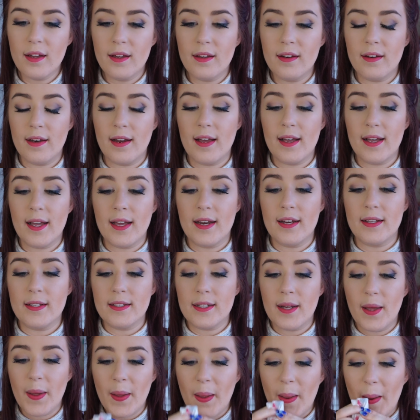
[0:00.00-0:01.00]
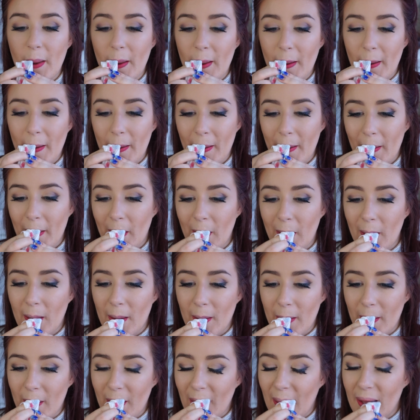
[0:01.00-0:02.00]
Now I gotta
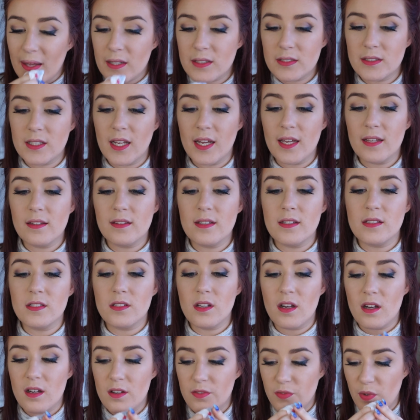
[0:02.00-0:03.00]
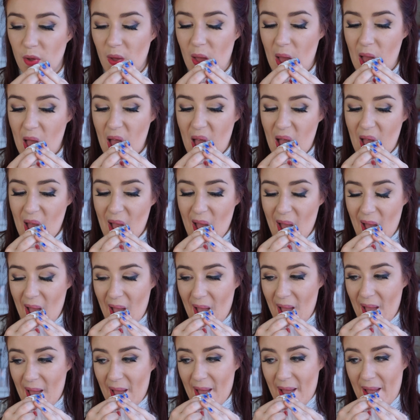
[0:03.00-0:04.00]
take these off
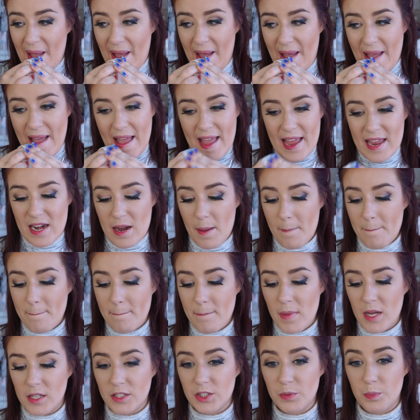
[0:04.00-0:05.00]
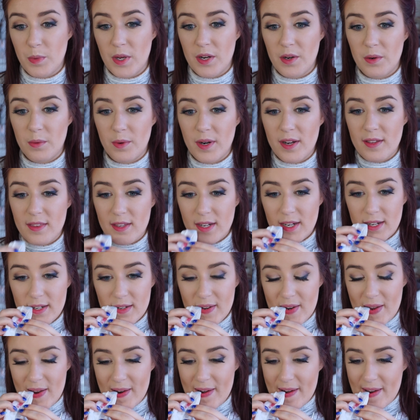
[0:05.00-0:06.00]
in a much better way than I
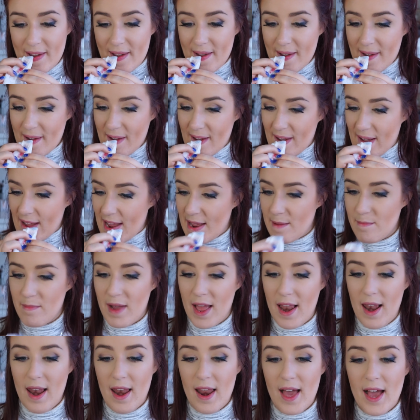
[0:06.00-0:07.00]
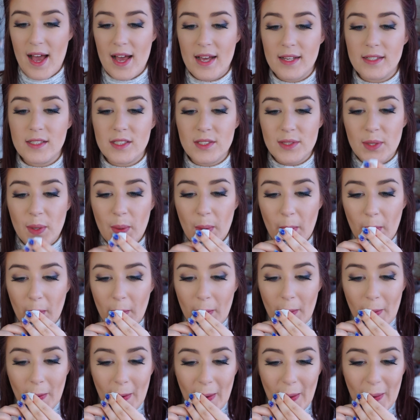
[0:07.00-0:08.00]
did in my last
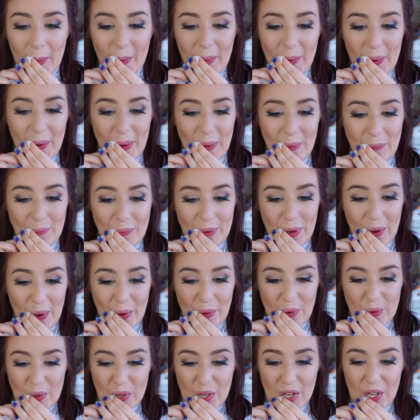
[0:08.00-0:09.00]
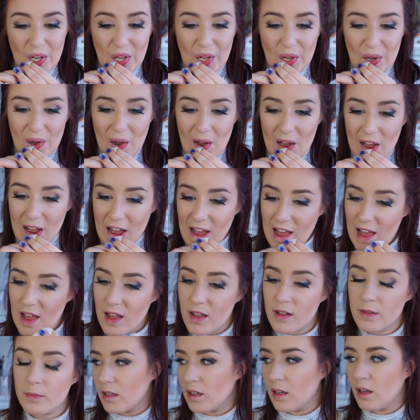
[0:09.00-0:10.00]
liquid lipstick video,
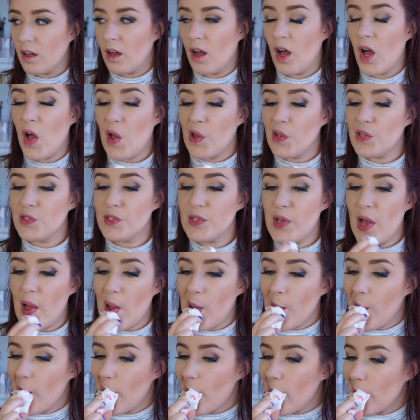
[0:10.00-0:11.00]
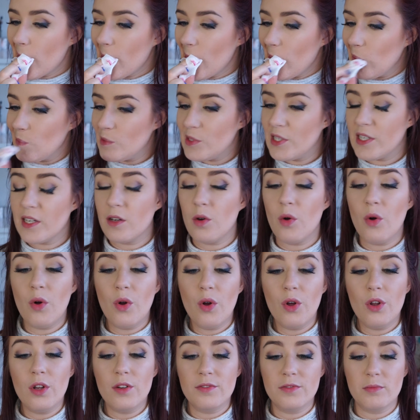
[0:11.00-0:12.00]
because I had lipstick
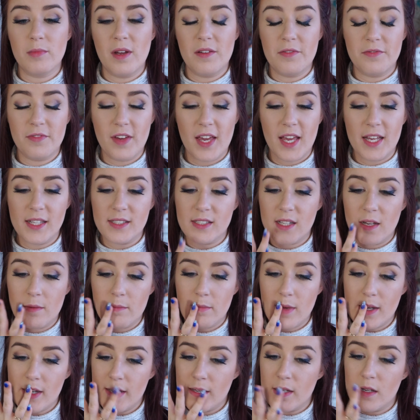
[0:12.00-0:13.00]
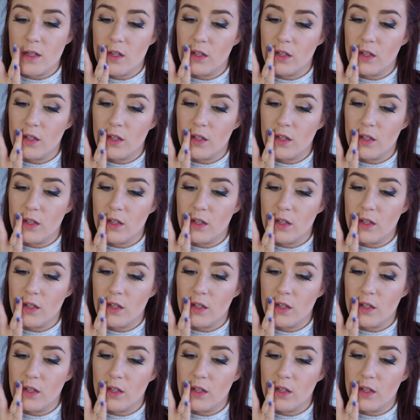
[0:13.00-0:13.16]
all over my face and my